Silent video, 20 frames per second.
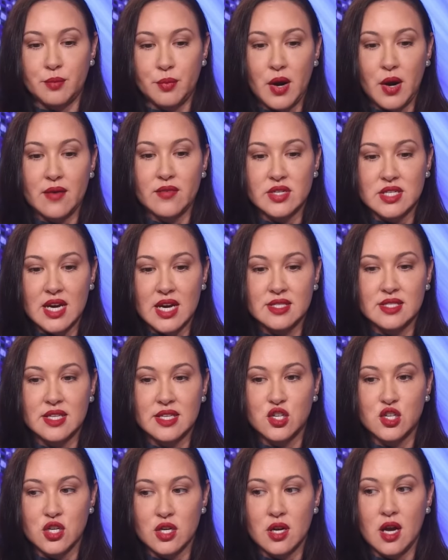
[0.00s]
in the
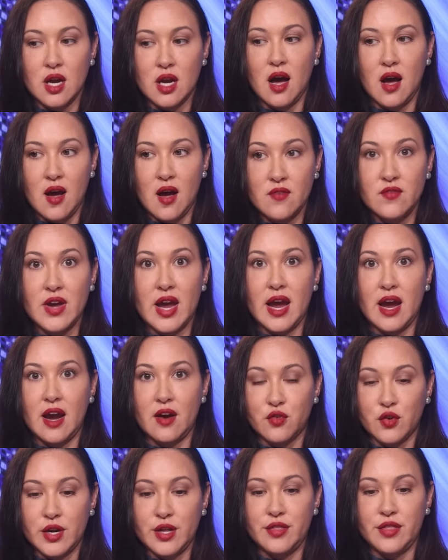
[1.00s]
privatization of
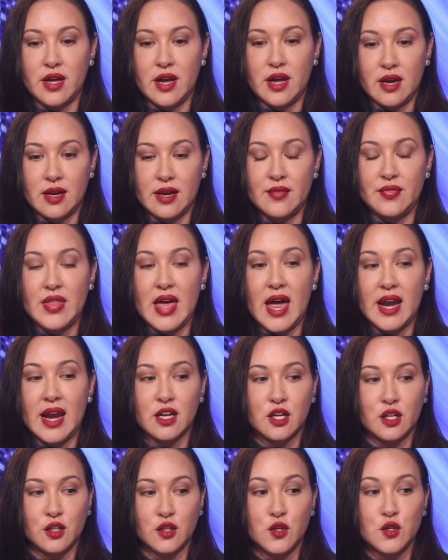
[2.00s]
everything, and that
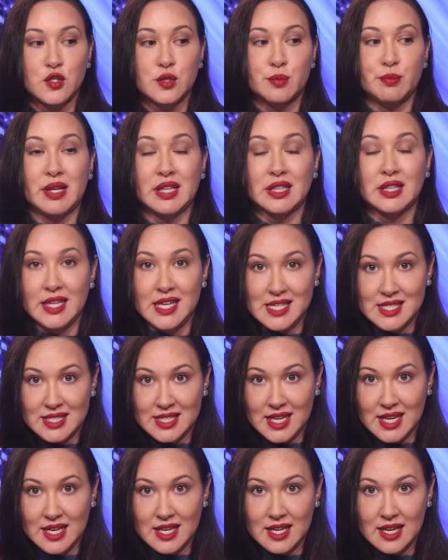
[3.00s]
includes
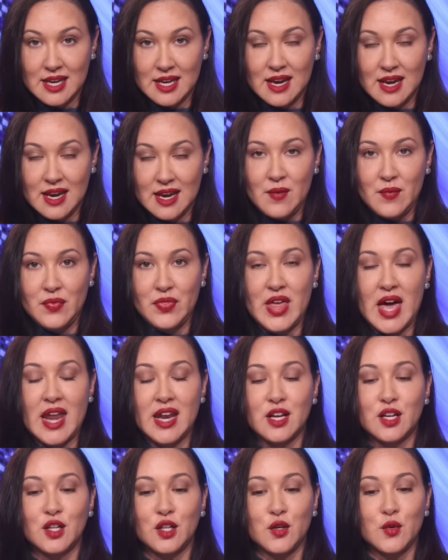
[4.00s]
policing
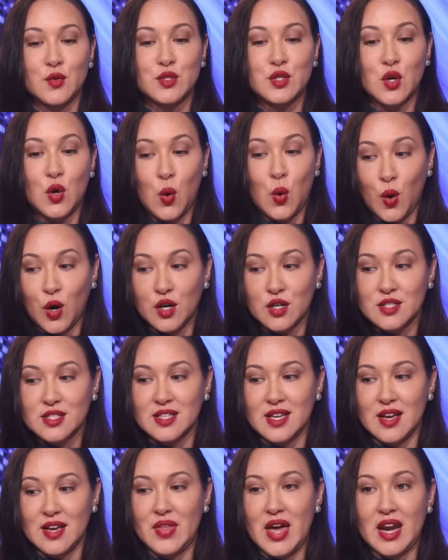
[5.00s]
that includes
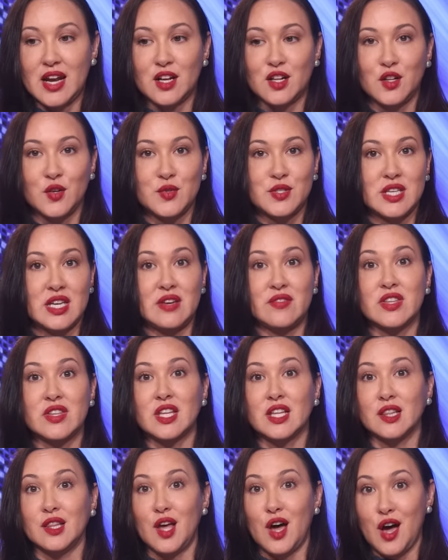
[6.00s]
courts and that includes
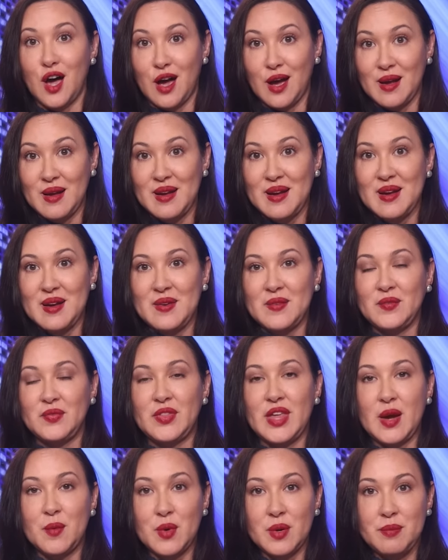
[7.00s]
even the law.
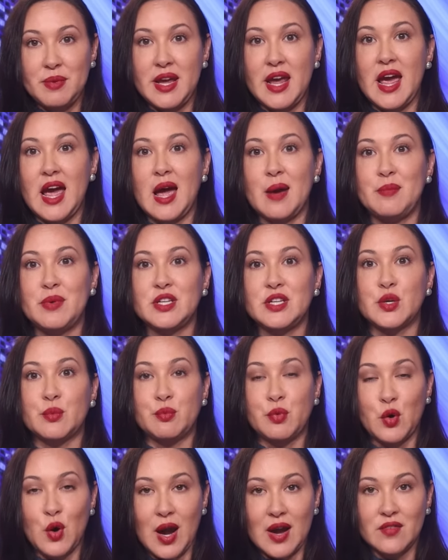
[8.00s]
They would be happy to
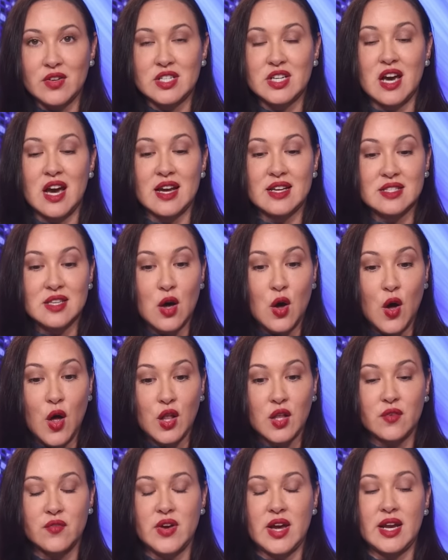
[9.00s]
privatize
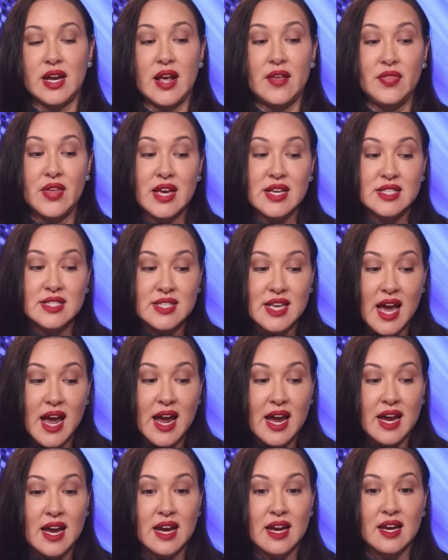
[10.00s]
all of it. And they
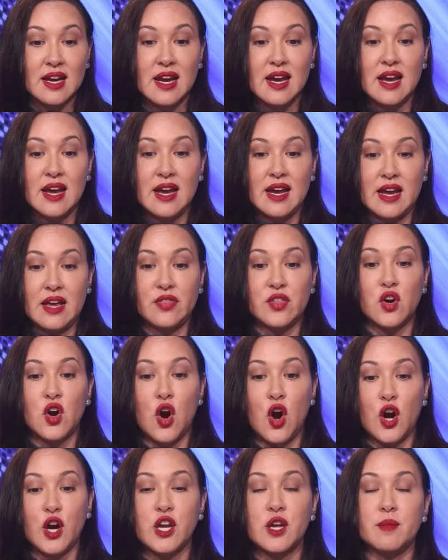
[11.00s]
say in
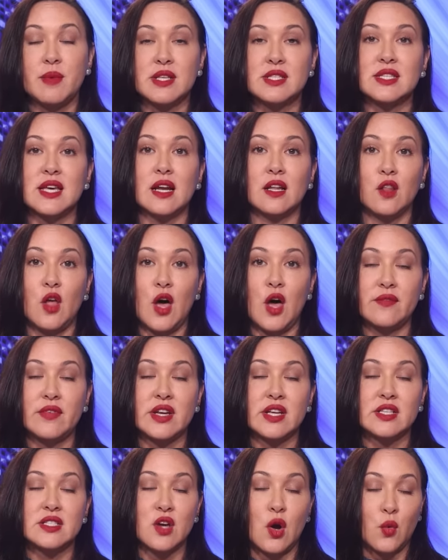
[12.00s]
their arguments that a lot of
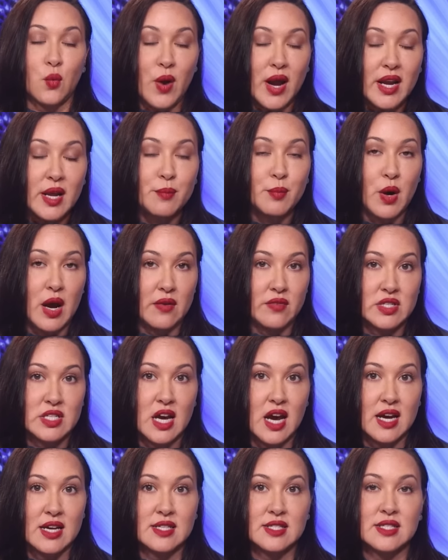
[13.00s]
it is already
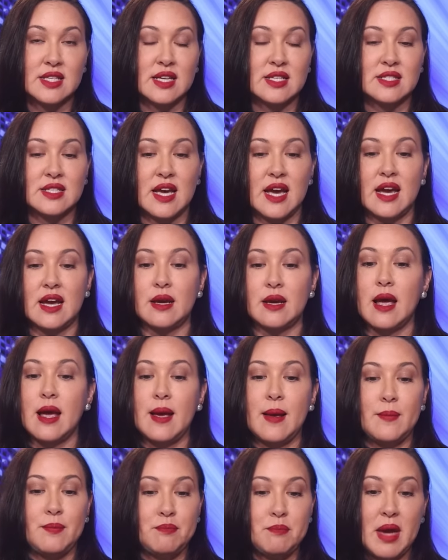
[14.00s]
privatized. They say
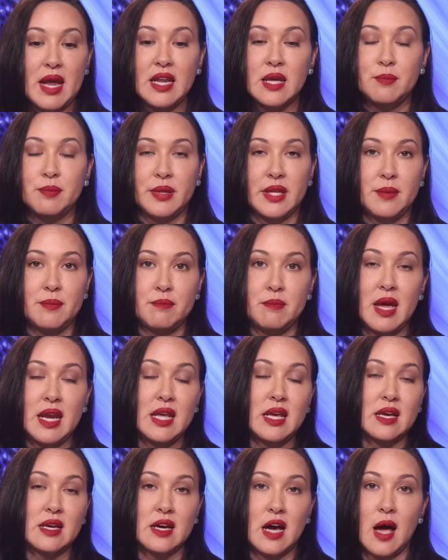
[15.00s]
many
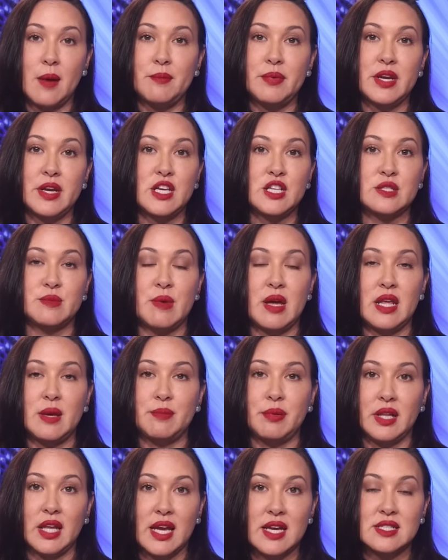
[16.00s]
many companies,
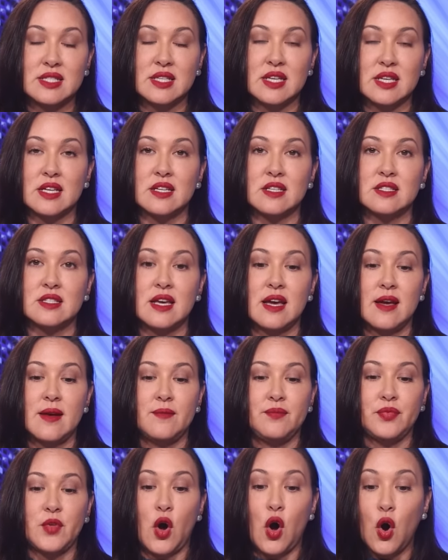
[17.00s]
many places
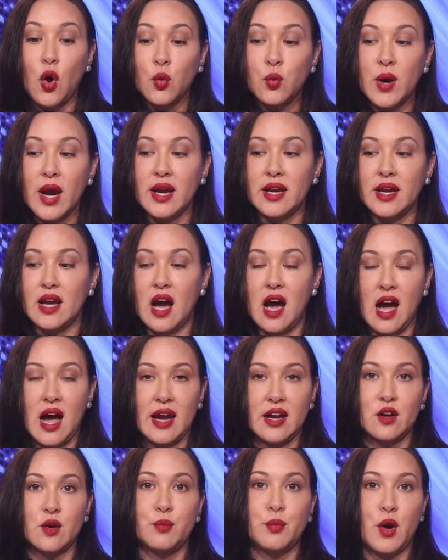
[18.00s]
already
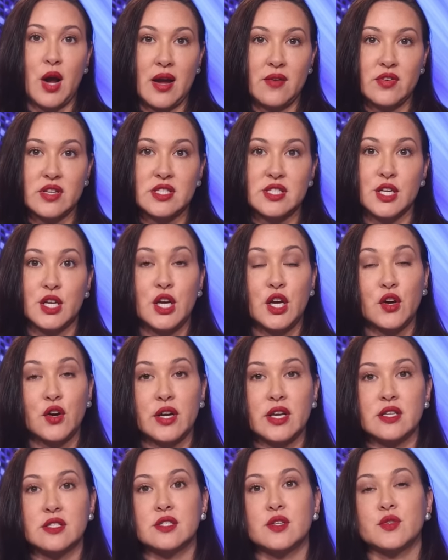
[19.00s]
hire private
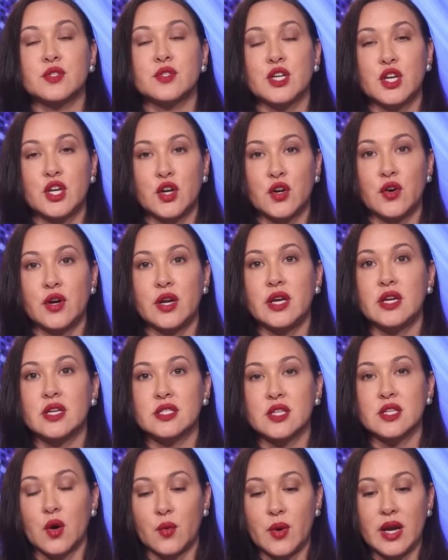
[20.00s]
security, So security
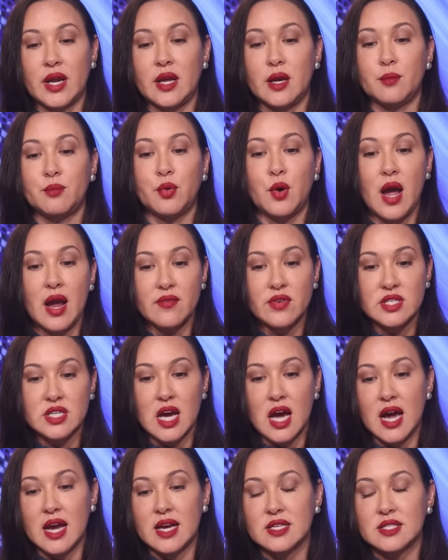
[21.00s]
is already
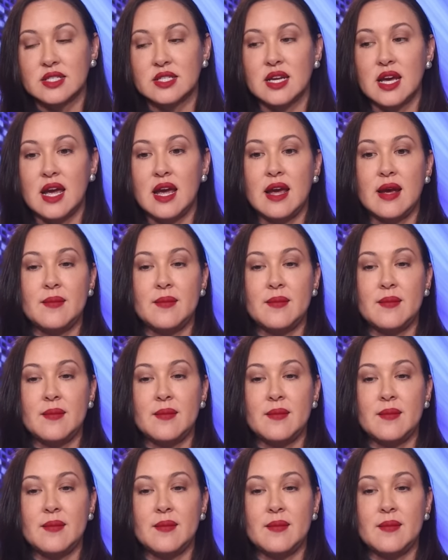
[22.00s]
privatized.